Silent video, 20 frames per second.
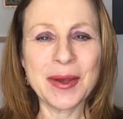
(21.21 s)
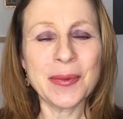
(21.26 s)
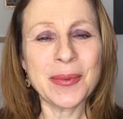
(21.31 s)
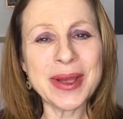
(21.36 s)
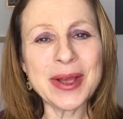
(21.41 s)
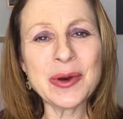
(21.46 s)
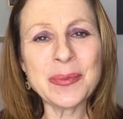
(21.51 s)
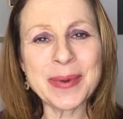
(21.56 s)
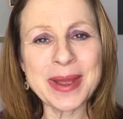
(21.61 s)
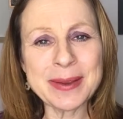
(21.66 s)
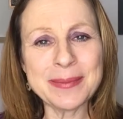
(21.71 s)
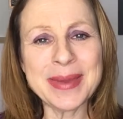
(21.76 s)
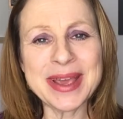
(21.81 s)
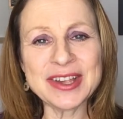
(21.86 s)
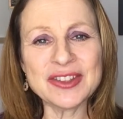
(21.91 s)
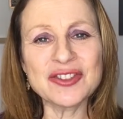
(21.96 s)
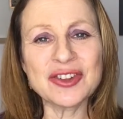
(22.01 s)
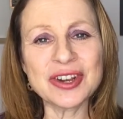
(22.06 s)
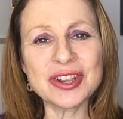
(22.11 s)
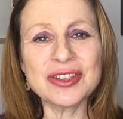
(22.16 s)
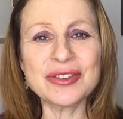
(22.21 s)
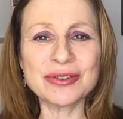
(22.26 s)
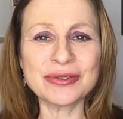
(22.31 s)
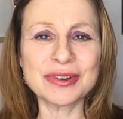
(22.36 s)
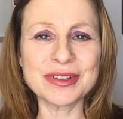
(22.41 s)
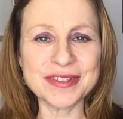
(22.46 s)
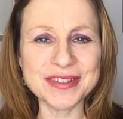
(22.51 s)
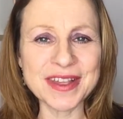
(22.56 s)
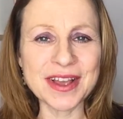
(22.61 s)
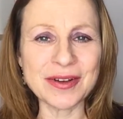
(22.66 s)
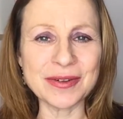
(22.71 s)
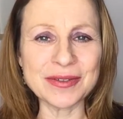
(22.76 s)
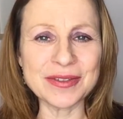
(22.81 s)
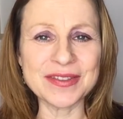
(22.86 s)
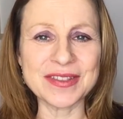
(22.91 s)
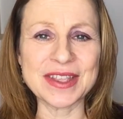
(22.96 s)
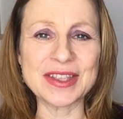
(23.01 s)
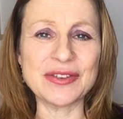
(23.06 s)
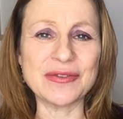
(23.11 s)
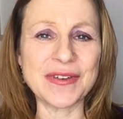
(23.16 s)
Well, by measuring your
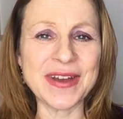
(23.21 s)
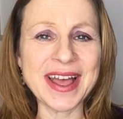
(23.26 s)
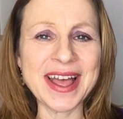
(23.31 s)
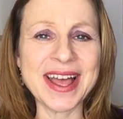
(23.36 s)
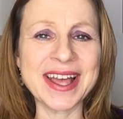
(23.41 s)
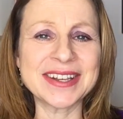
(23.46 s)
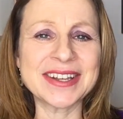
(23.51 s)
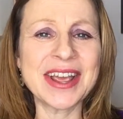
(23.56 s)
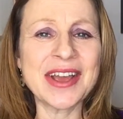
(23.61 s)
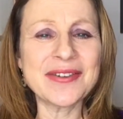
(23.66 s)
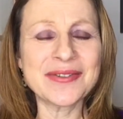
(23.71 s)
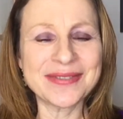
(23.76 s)
results that you've had